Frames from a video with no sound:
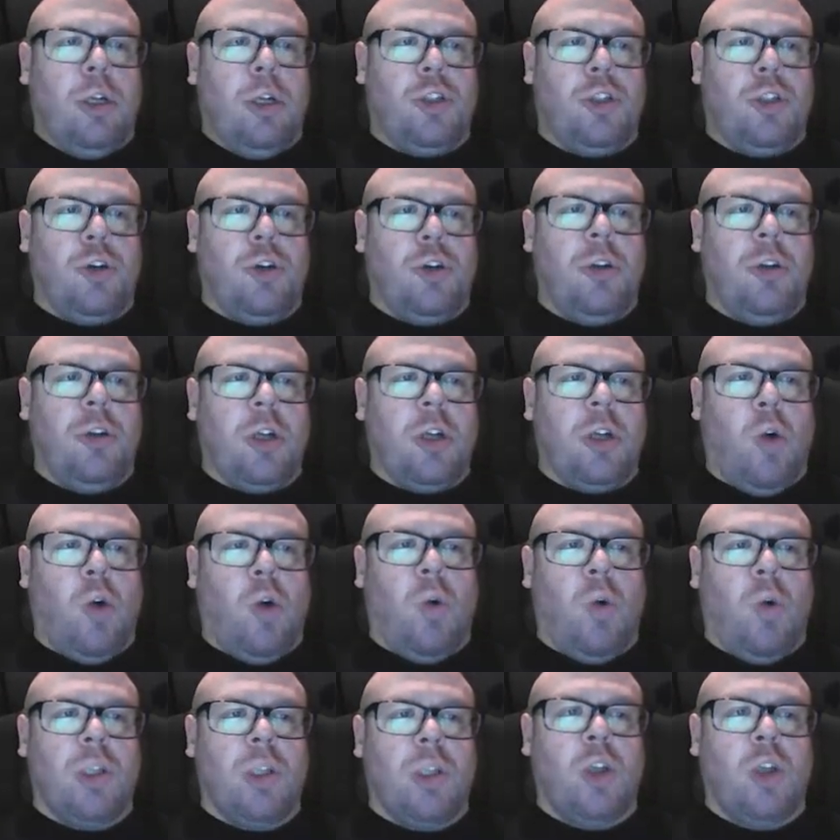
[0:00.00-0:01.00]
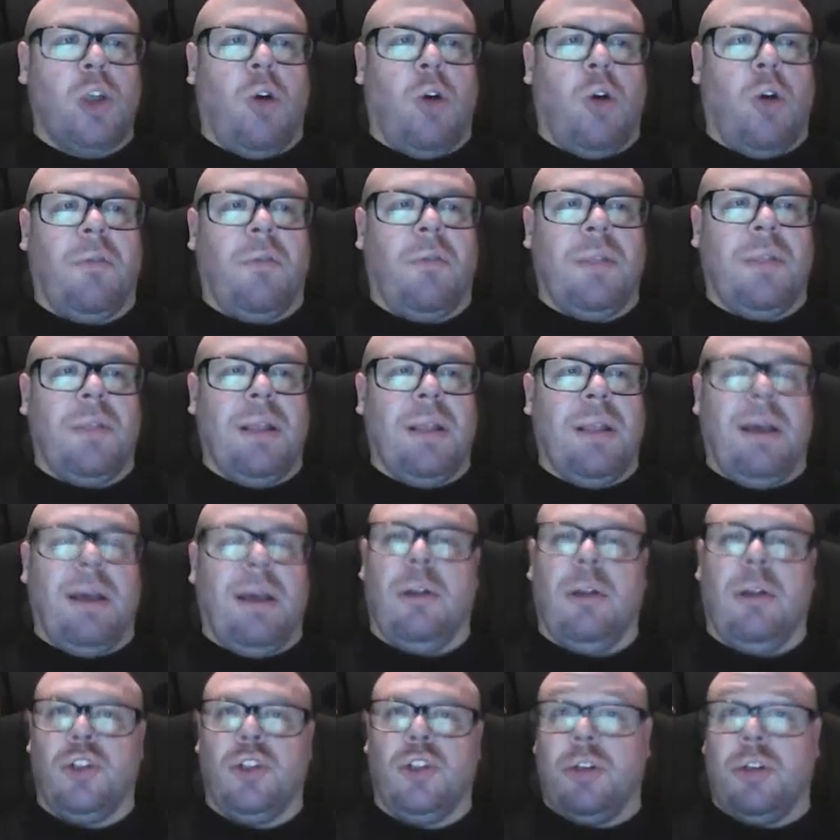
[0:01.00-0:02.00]
during the course of
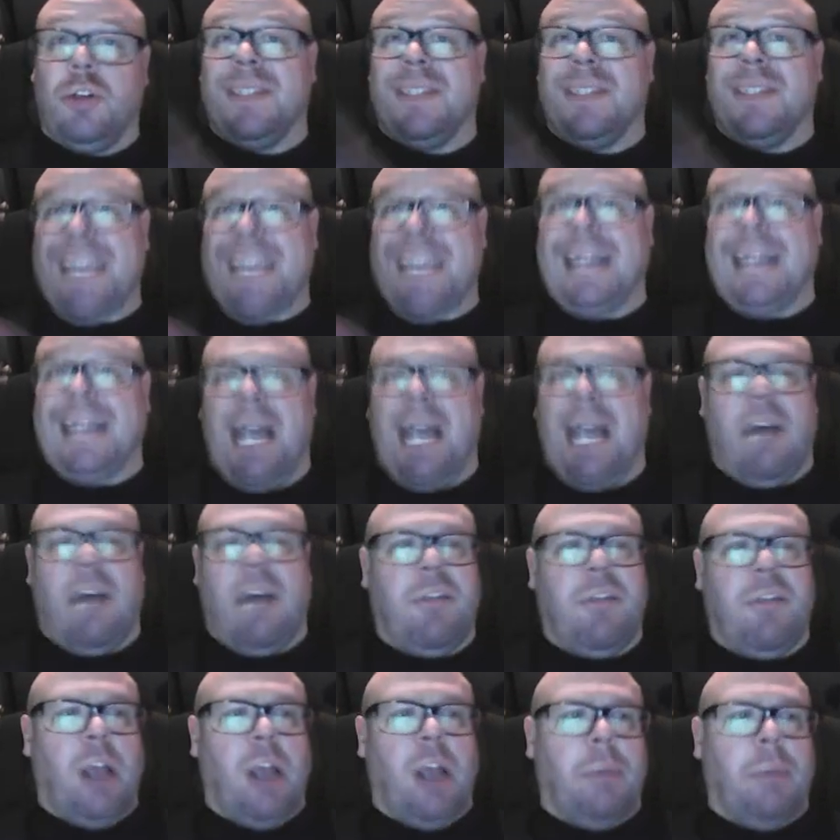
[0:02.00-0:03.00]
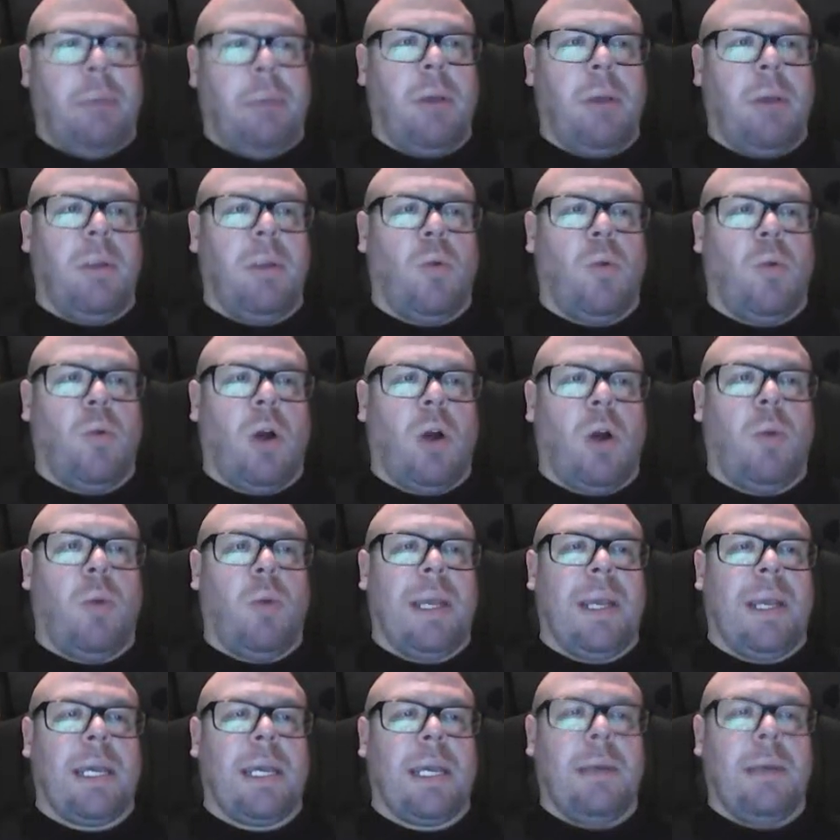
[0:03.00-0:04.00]
during the second half of the upcoming work
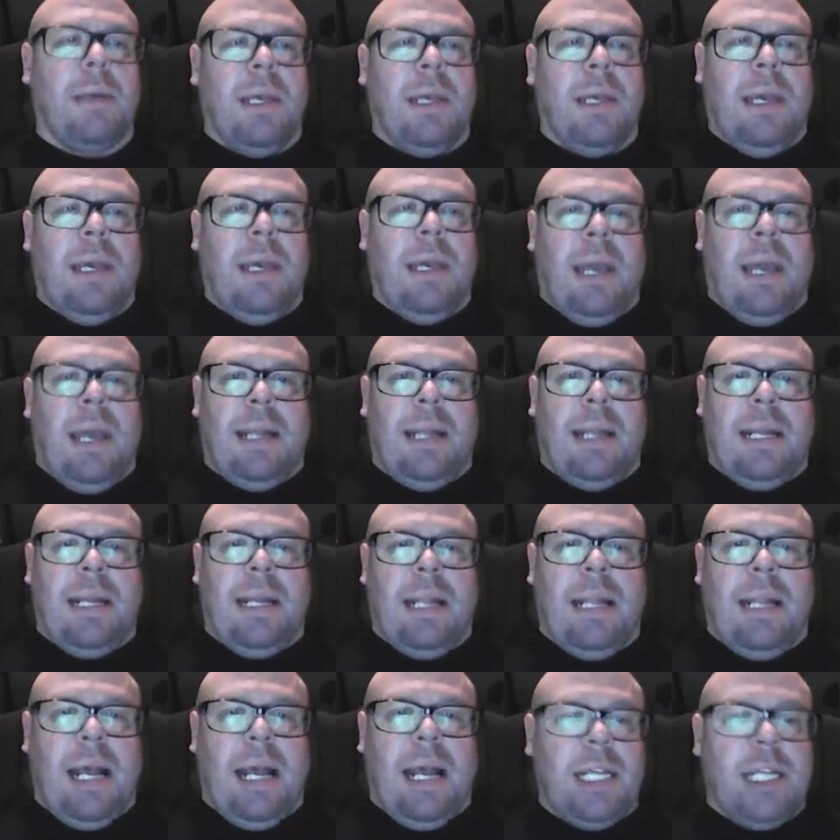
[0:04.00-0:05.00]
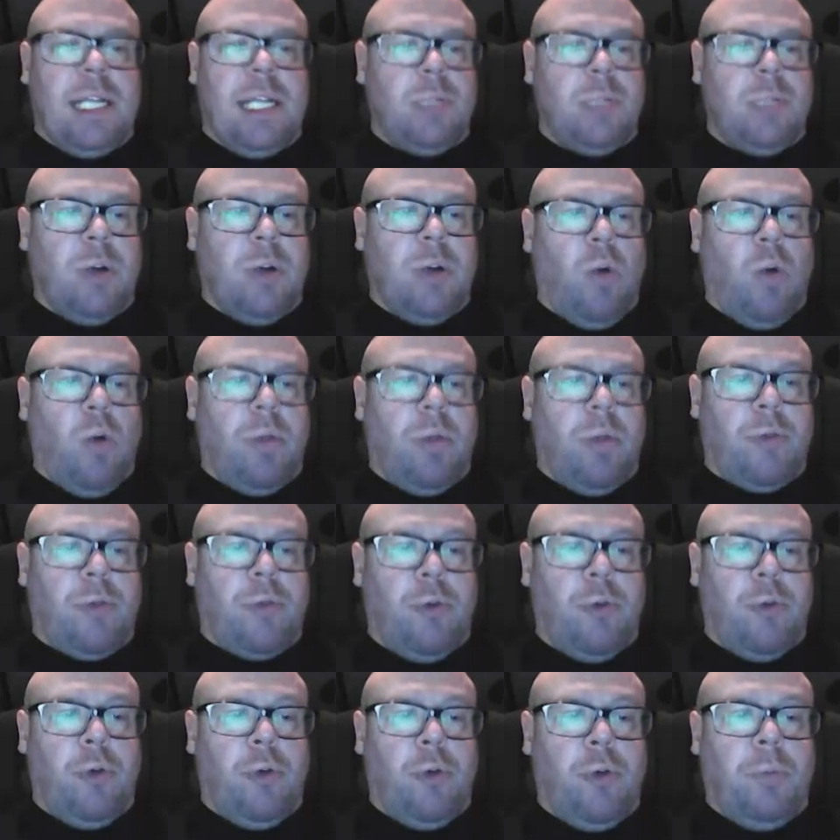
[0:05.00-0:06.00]
week. And then as we go
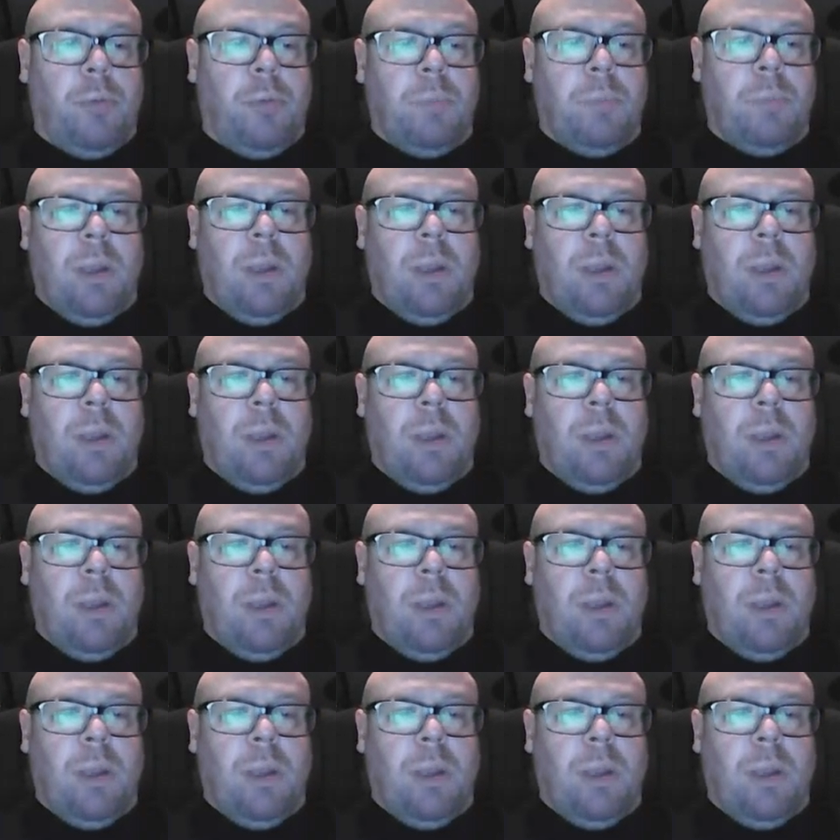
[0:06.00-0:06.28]
through